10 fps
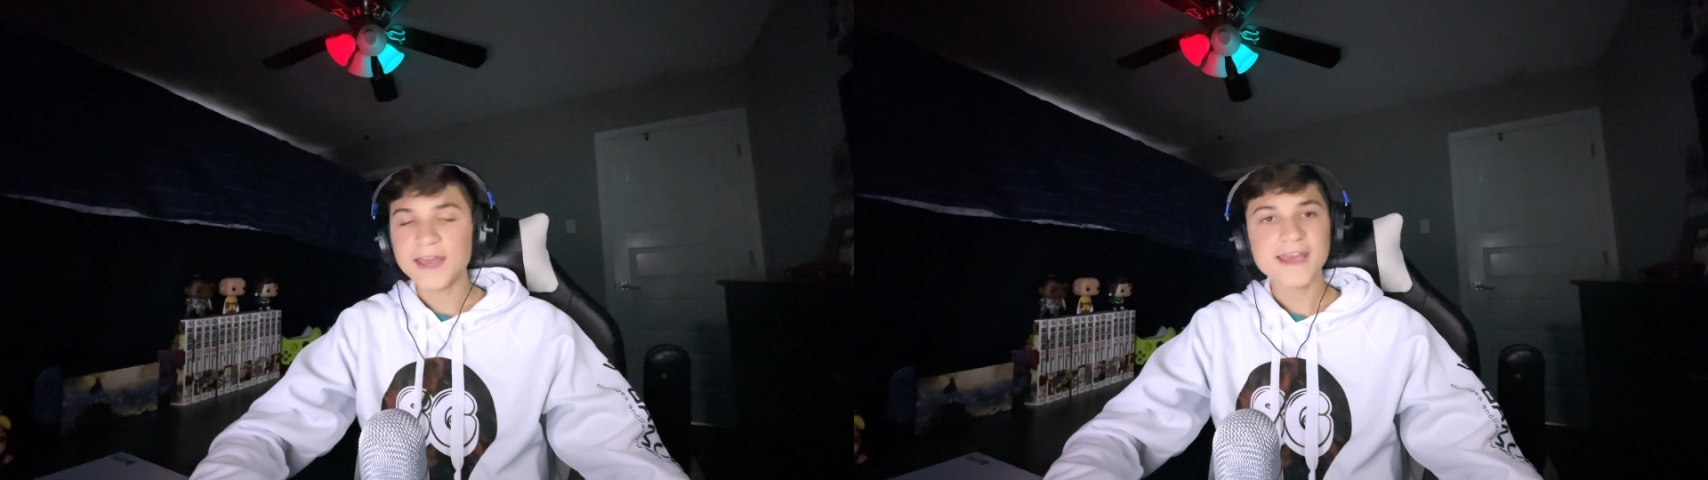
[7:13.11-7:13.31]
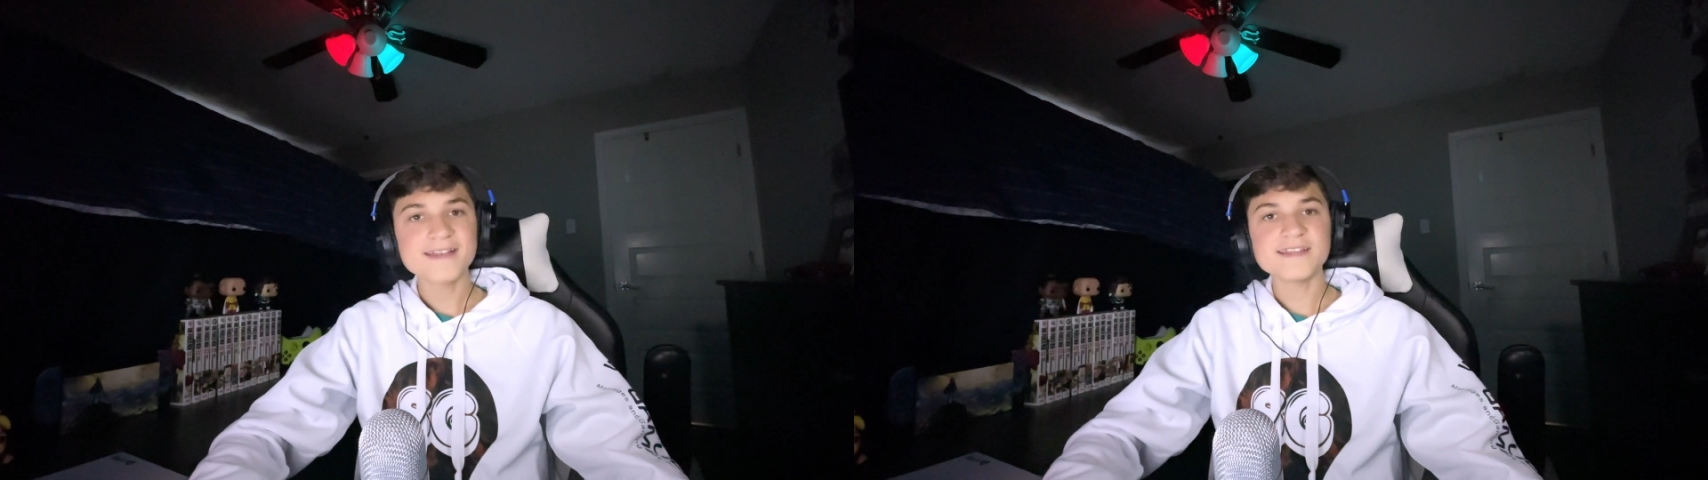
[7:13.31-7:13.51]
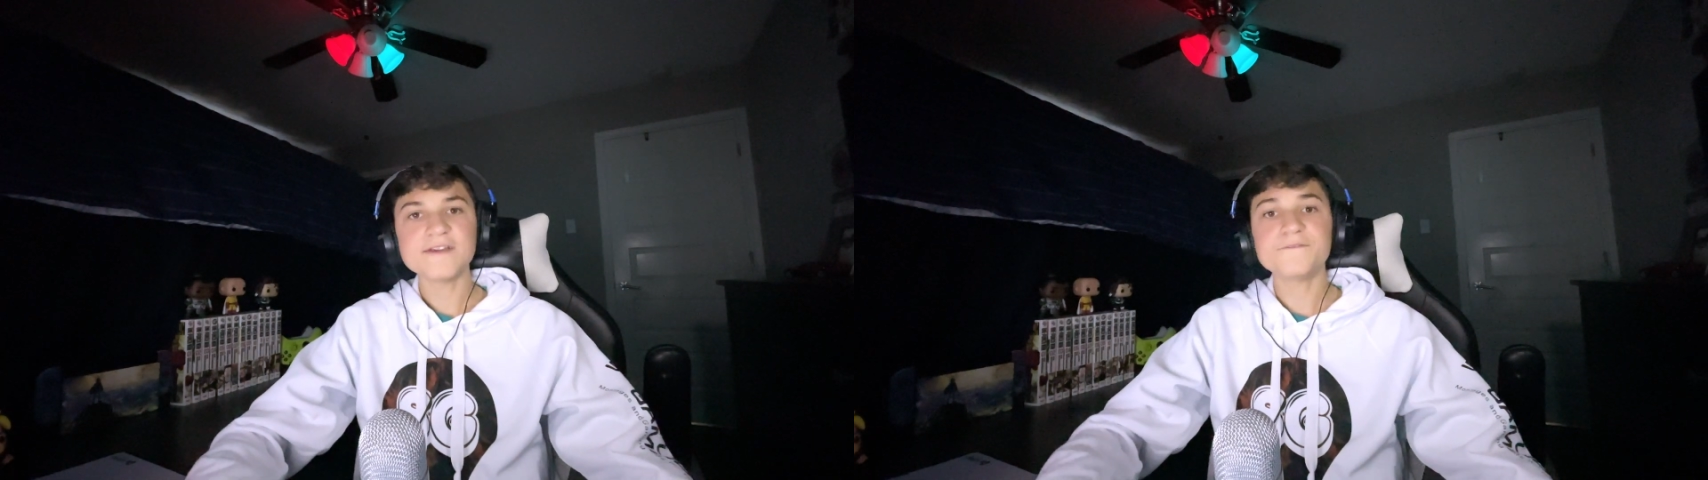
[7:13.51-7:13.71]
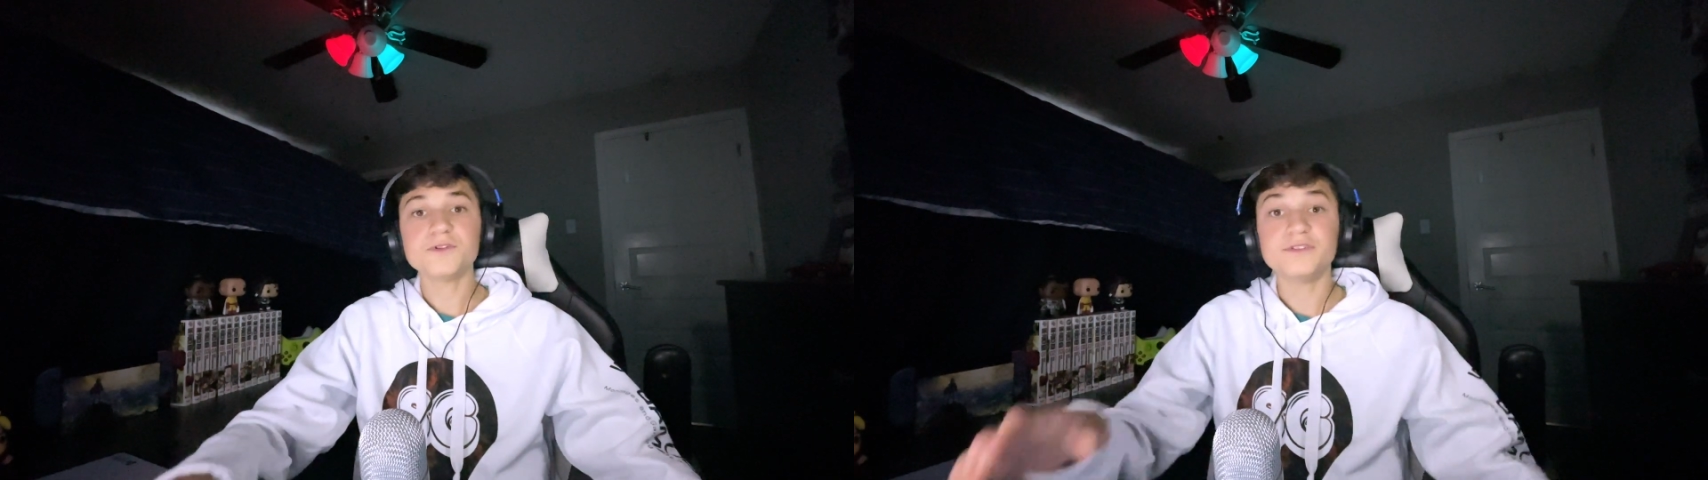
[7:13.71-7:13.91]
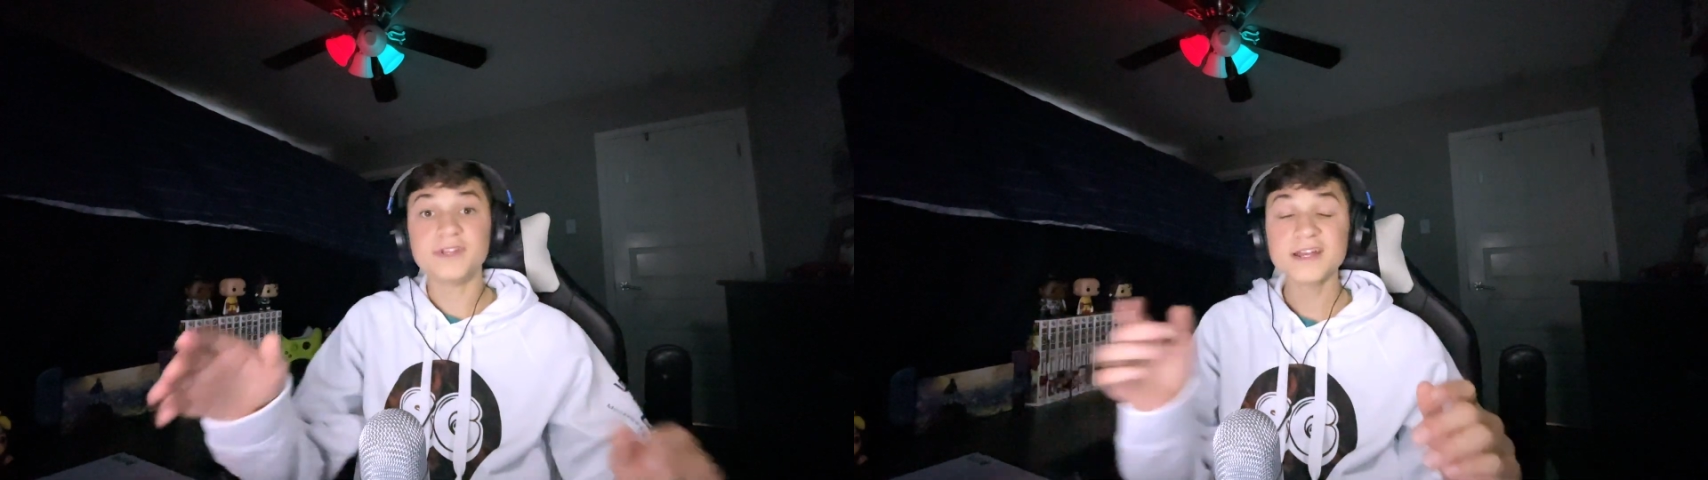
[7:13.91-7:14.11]
and if
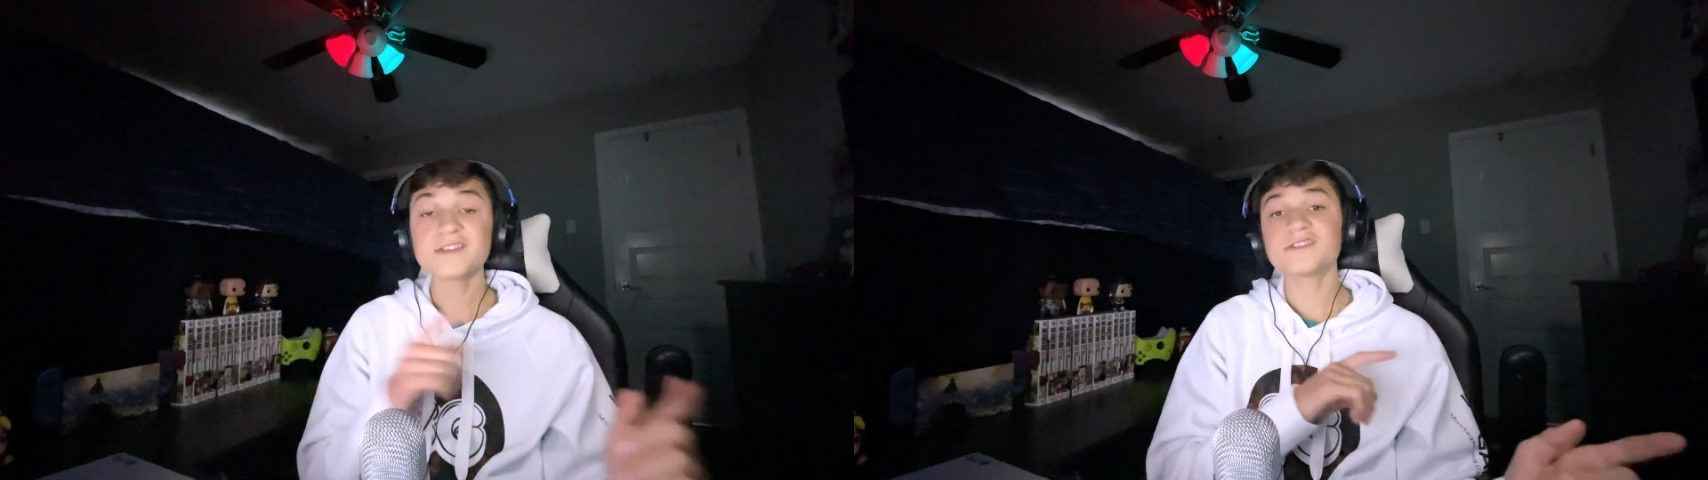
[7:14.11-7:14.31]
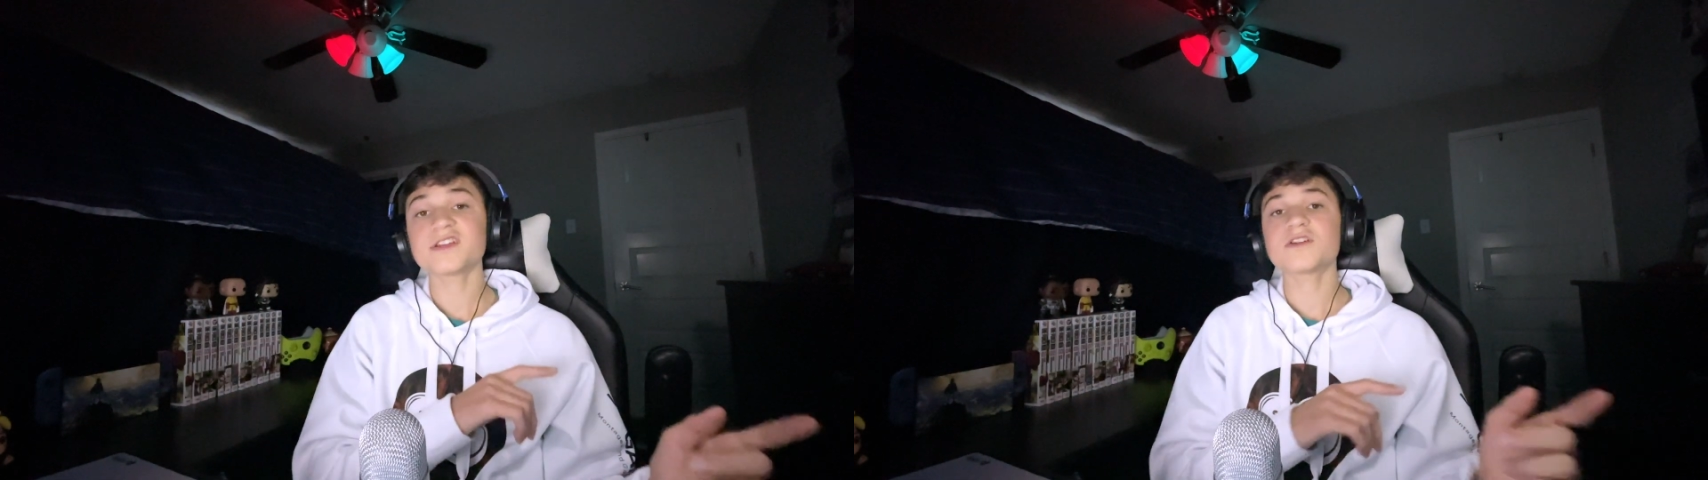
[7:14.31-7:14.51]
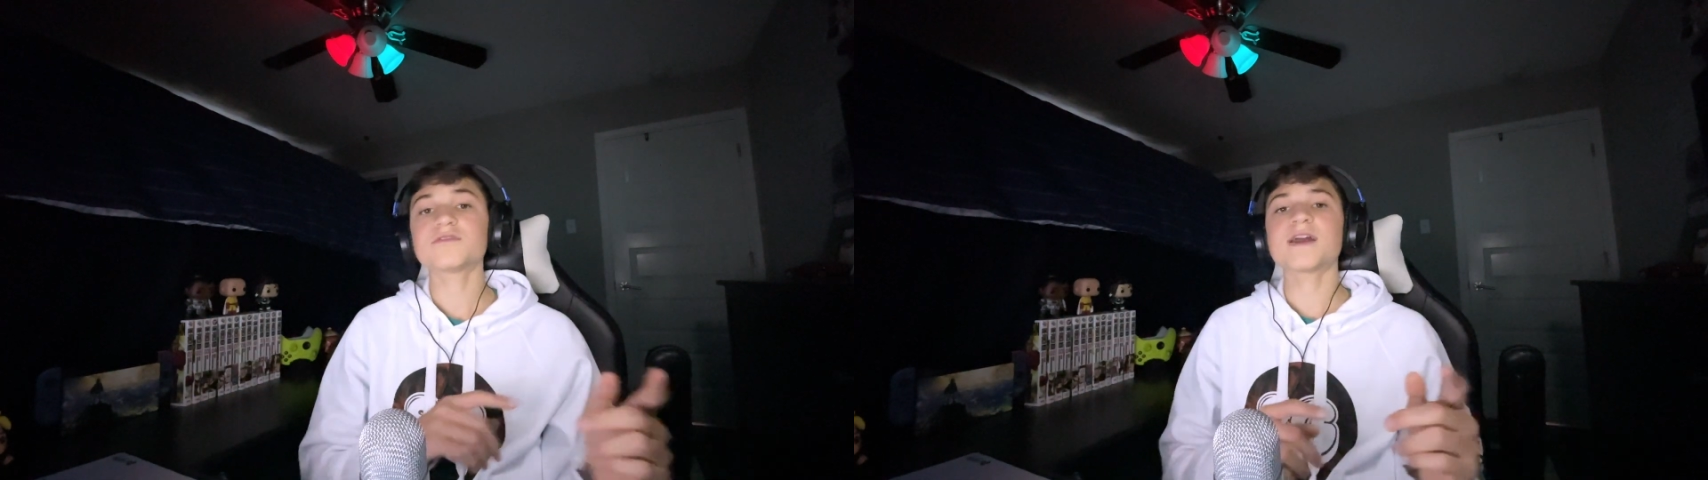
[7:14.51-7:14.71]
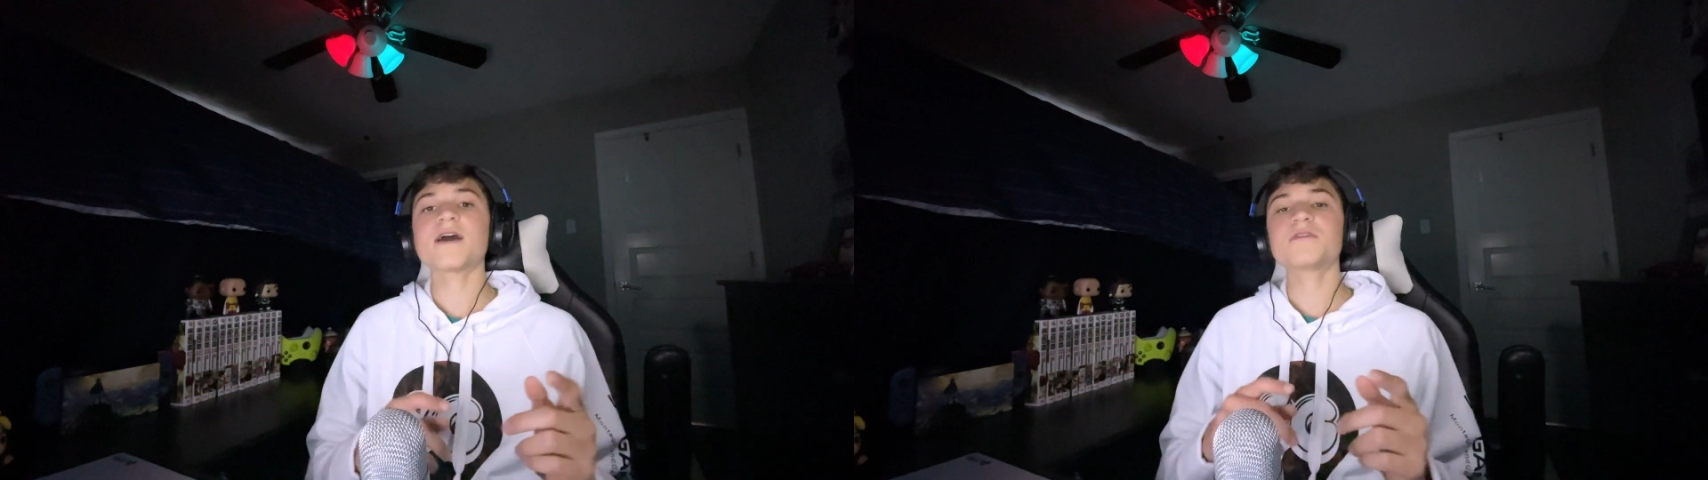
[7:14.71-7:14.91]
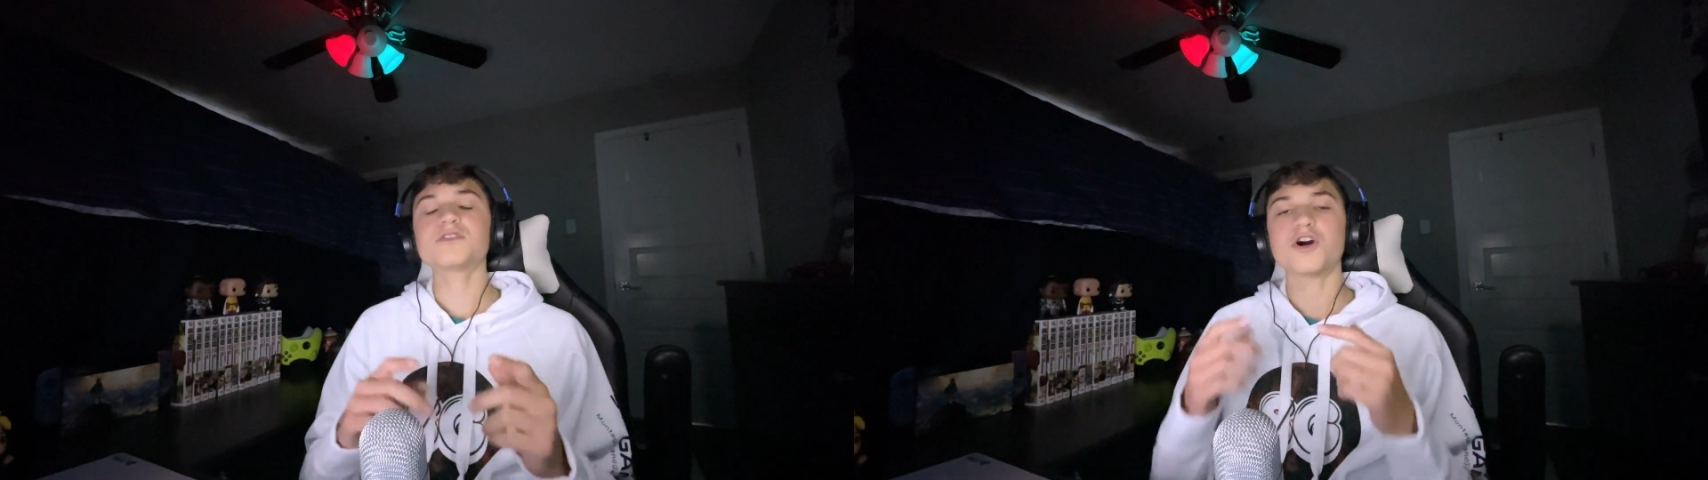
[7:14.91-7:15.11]
you did stick around